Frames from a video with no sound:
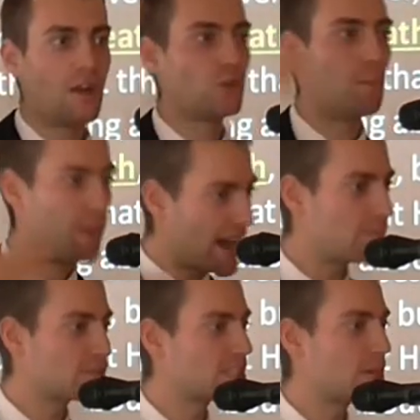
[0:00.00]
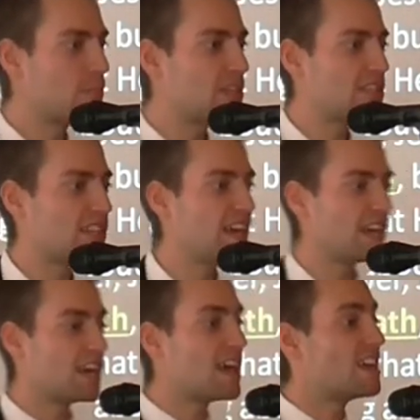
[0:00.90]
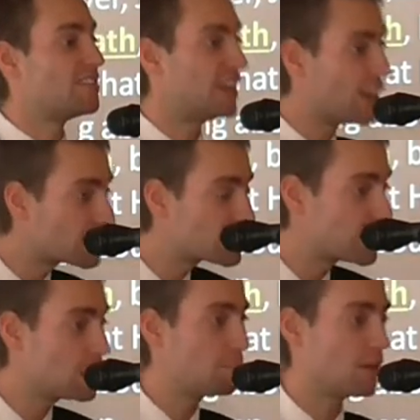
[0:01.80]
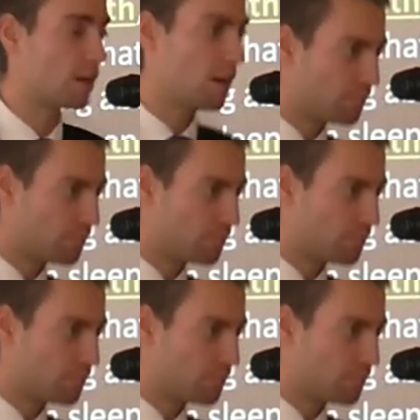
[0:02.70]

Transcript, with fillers: The Bible simply say they are sleeping.